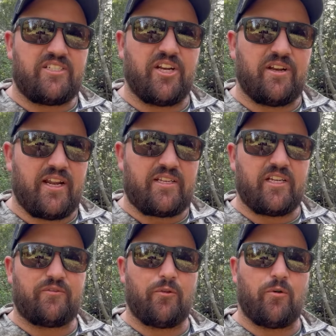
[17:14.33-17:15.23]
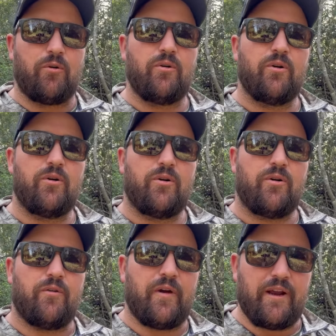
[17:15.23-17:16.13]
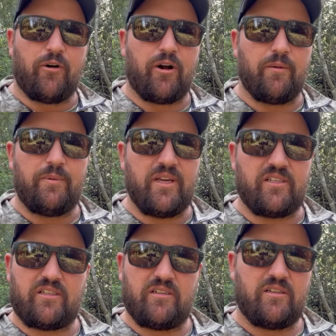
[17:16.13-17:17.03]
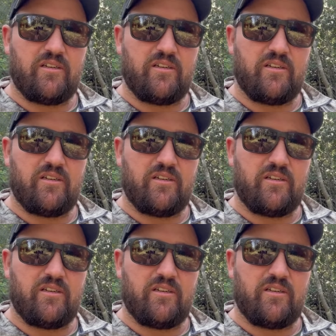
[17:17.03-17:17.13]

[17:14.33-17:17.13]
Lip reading: genetics for red hartebeest